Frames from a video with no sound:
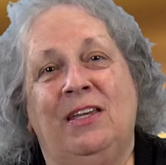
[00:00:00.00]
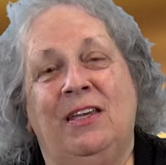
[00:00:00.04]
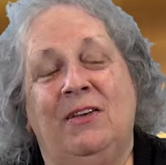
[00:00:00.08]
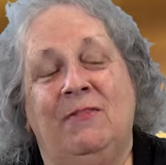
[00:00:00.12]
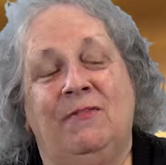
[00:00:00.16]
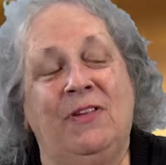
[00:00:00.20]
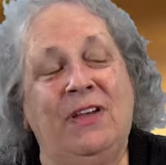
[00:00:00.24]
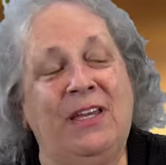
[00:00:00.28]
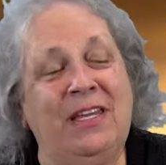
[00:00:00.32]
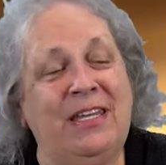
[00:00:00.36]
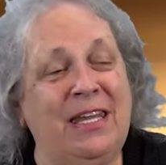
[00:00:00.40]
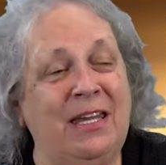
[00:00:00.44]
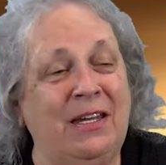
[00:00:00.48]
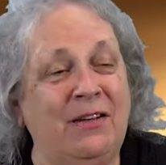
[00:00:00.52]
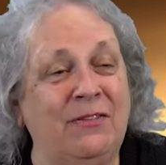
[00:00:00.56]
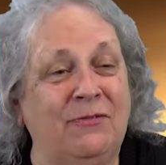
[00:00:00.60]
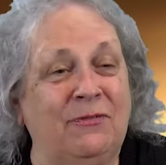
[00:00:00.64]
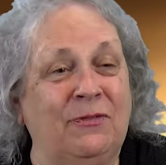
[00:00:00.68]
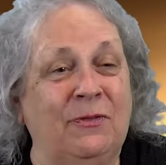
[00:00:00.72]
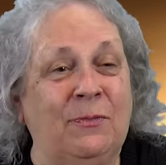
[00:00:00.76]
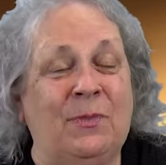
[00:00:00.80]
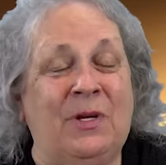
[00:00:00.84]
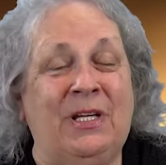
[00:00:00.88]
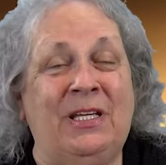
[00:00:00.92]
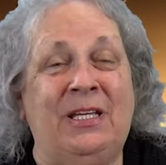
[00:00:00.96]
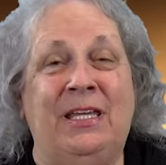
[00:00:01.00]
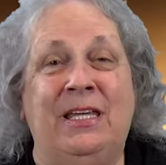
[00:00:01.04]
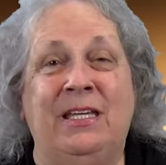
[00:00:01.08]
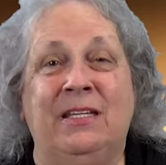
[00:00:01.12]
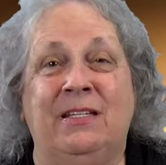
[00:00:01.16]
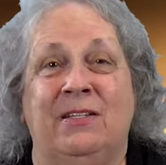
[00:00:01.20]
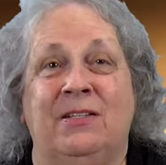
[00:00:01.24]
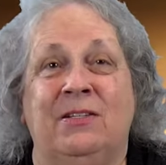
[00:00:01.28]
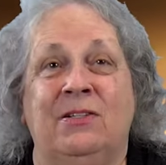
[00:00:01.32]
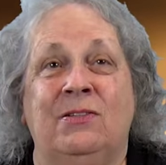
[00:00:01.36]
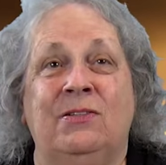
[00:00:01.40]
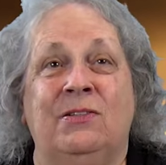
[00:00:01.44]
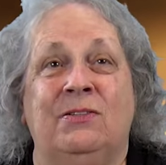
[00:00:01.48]
If he did it for me, he
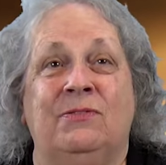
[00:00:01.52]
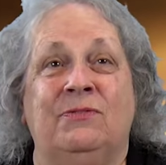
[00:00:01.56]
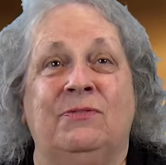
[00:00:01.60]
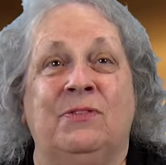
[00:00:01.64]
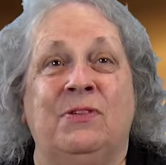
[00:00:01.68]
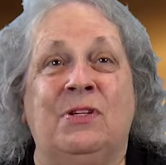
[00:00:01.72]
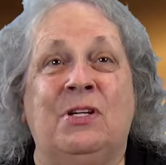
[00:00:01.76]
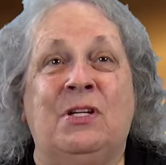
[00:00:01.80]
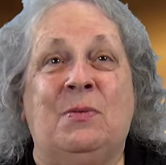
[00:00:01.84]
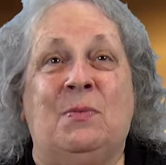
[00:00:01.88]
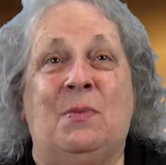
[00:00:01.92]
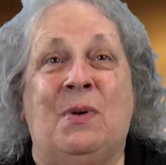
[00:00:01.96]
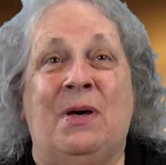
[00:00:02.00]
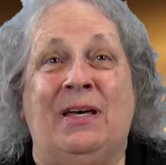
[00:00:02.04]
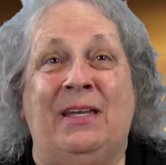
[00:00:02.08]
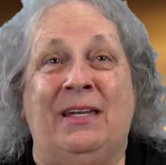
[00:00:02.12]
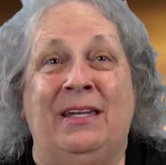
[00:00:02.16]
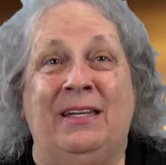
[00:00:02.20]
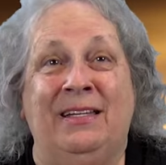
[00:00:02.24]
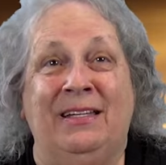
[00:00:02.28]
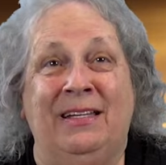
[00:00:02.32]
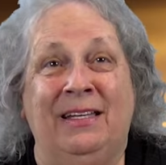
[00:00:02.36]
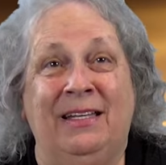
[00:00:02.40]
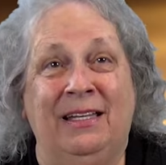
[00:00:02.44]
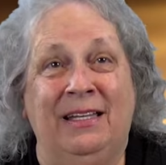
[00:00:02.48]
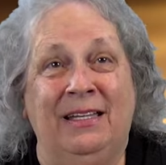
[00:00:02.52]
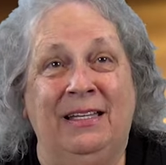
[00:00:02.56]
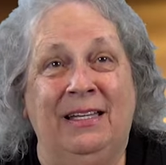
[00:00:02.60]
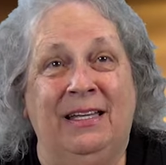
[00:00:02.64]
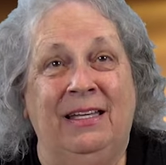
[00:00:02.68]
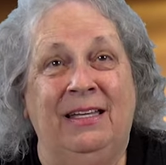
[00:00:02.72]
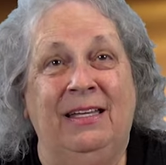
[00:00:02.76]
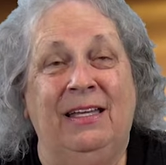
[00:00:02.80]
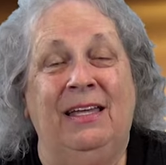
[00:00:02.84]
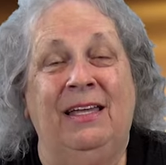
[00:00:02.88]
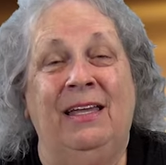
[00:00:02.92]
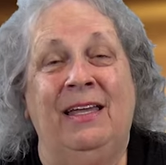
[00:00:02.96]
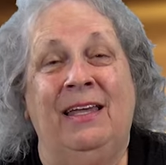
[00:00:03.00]
can do it for anybody.
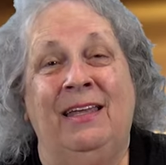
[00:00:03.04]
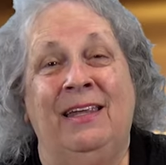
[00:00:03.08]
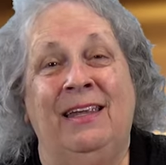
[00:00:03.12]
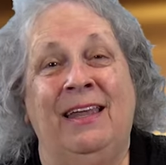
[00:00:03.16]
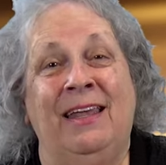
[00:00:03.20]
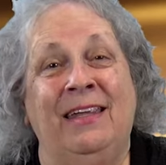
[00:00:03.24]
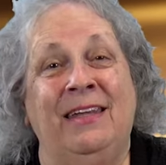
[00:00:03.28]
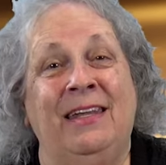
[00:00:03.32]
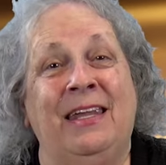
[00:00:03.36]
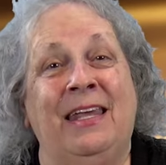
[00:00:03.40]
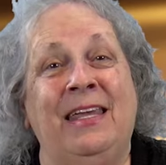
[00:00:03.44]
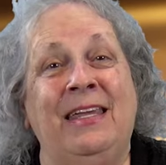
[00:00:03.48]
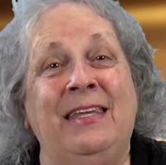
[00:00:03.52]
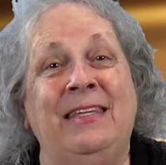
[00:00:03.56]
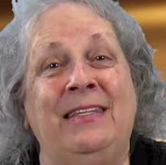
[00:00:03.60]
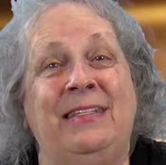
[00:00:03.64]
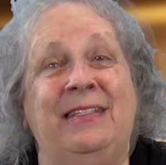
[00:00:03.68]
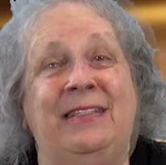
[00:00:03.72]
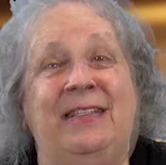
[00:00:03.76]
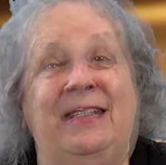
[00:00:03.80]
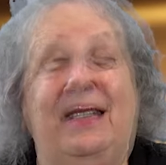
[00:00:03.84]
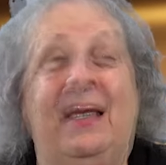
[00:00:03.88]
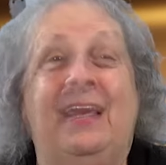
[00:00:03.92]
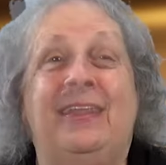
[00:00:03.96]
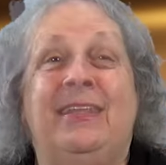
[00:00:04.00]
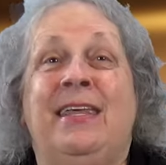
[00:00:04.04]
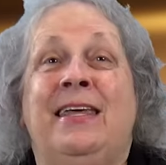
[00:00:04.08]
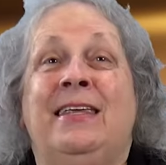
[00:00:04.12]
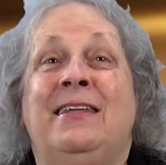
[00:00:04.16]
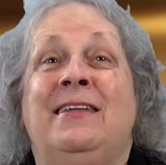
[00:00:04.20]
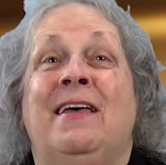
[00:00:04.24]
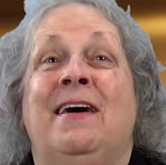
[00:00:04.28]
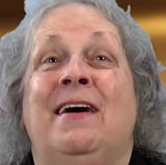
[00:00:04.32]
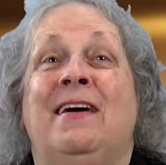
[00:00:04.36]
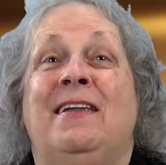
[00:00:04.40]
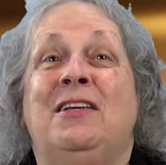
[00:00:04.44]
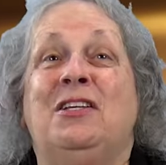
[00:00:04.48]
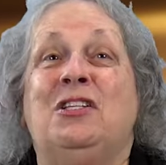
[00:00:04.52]
And, and he, I did
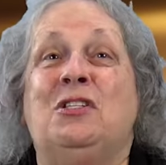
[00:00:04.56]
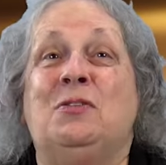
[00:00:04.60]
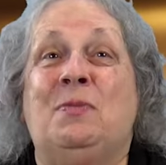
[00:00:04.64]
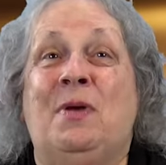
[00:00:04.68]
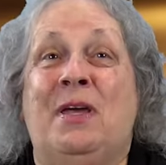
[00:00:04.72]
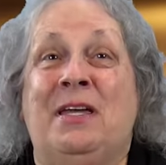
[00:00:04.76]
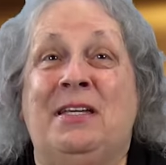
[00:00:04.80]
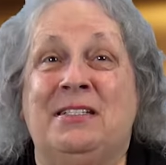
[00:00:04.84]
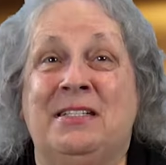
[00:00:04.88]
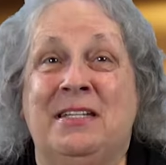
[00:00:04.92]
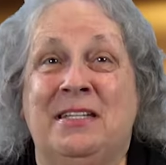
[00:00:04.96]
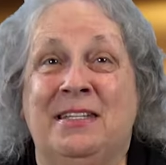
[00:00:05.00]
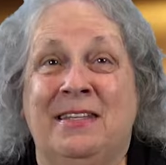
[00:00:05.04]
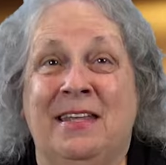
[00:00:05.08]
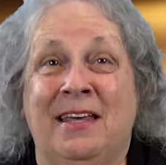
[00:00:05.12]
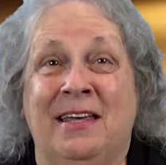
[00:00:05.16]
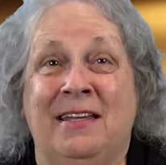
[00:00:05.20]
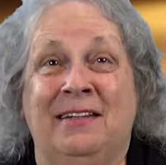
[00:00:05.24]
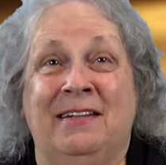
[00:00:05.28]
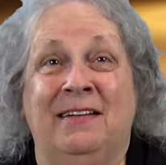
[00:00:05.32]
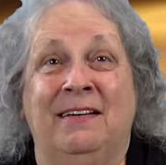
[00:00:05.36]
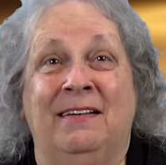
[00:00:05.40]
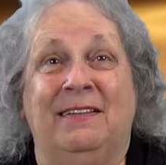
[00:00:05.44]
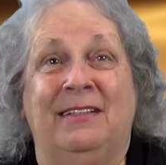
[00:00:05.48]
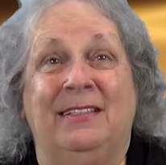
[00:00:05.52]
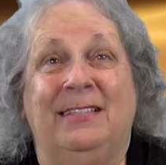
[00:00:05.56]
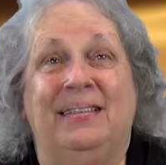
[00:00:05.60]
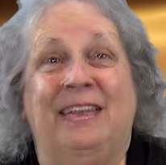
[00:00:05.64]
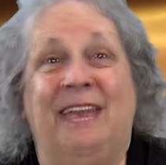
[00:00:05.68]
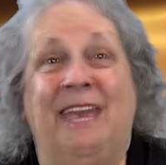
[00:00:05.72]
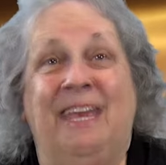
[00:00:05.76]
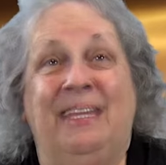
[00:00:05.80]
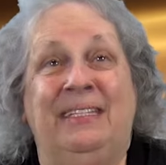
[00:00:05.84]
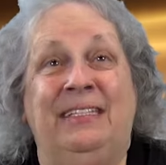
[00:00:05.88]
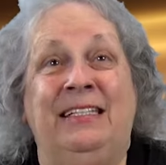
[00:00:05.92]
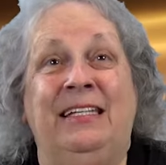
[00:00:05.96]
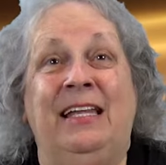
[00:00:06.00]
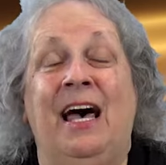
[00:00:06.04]
not expect it that night.
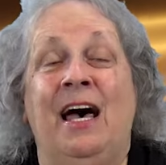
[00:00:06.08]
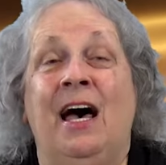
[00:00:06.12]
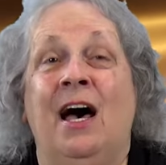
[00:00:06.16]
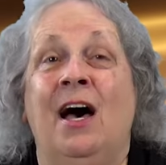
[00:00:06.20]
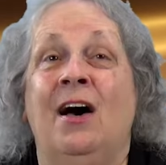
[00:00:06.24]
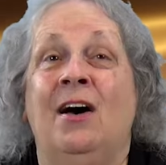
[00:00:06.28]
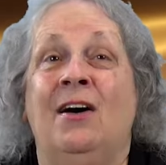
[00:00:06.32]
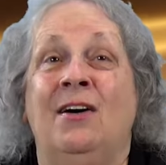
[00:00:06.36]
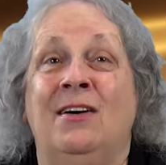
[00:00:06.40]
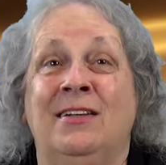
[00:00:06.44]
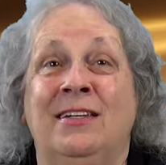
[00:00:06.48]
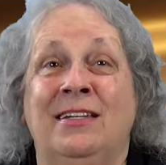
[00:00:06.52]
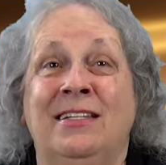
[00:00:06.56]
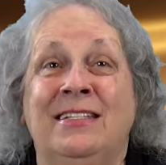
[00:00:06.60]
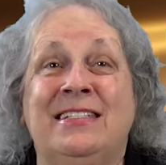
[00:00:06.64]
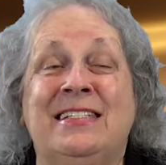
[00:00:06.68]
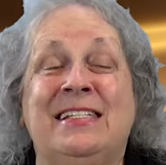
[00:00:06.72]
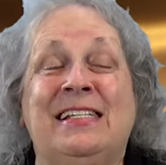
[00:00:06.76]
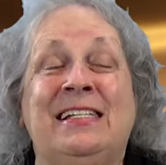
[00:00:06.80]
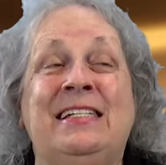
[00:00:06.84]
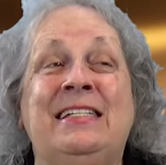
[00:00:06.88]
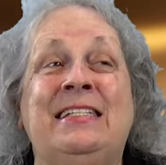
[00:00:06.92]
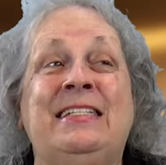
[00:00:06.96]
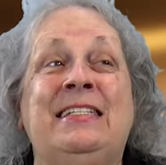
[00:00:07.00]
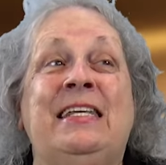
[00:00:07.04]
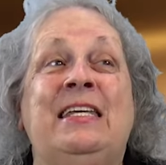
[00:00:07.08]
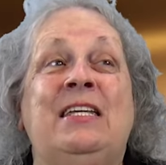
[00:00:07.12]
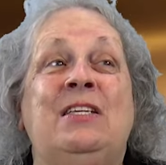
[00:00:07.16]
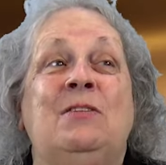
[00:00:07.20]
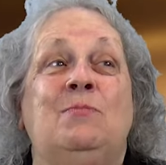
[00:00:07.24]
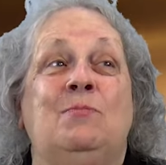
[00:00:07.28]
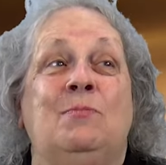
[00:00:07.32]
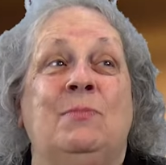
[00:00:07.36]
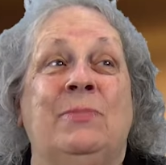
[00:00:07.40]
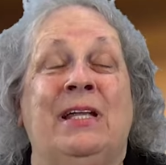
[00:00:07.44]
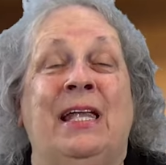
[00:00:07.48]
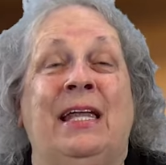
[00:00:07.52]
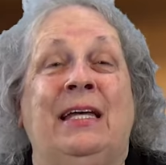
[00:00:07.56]
I, I honestly
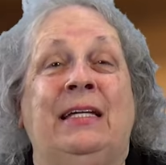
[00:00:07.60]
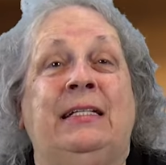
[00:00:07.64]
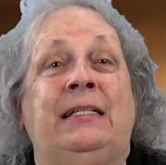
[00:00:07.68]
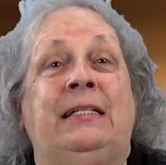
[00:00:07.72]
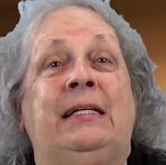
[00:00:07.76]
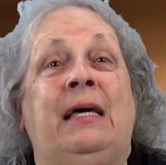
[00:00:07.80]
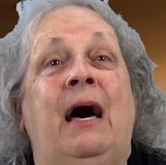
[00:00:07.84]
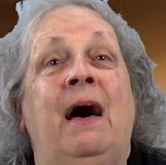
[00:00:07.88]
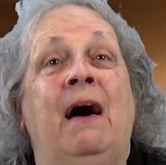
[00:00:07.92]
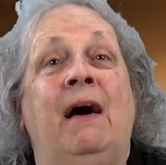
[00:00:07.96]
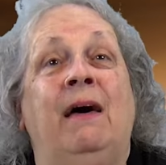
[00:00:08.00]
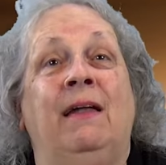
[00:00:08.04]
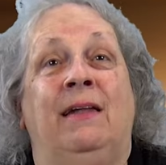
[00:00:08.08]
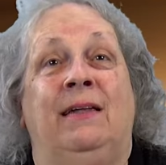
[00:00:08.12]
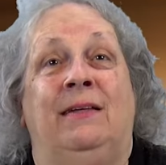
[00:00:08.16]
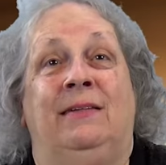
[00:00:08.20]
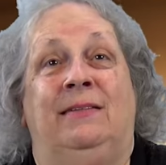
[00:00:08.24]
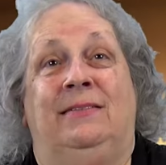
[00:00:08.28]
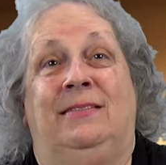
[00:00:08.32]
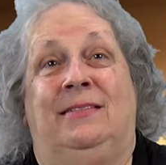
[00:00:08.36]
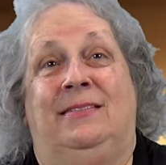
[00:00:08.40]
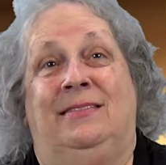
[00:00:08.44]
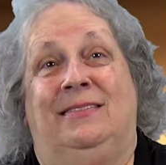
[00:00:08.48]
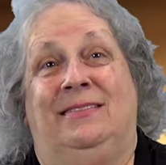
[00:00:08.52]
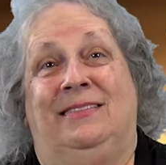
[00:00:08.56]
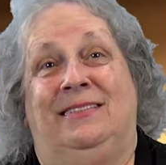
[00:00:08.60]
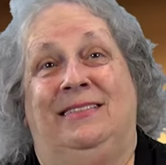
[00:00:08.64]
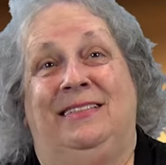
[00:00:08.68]
didn't, but I got it.